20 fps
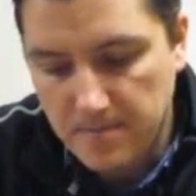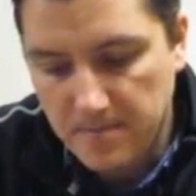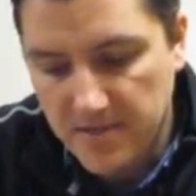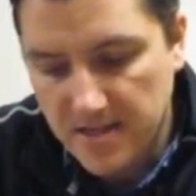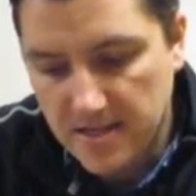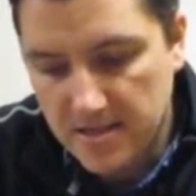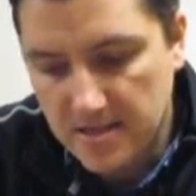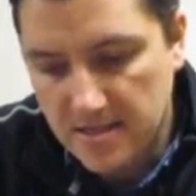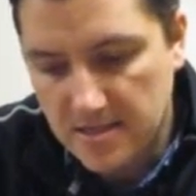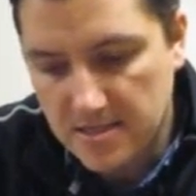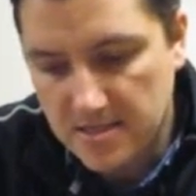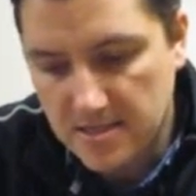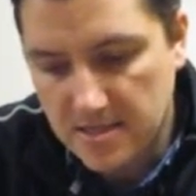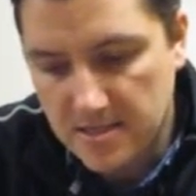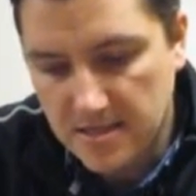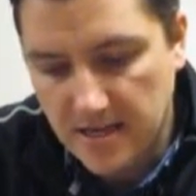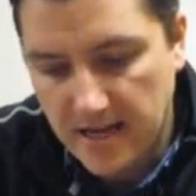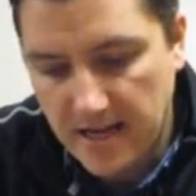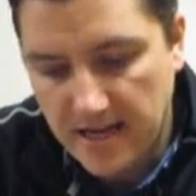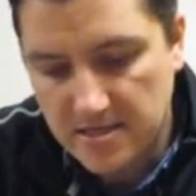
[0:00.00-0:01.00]
in these
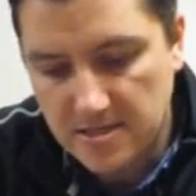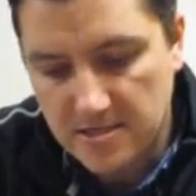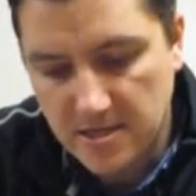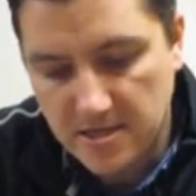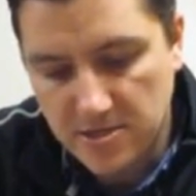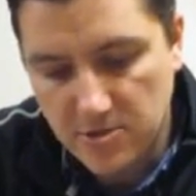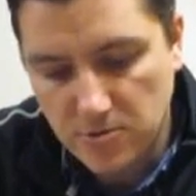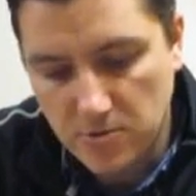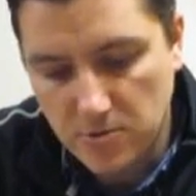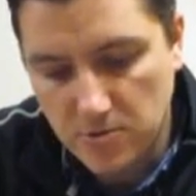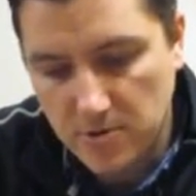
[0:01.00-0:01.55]
ancestral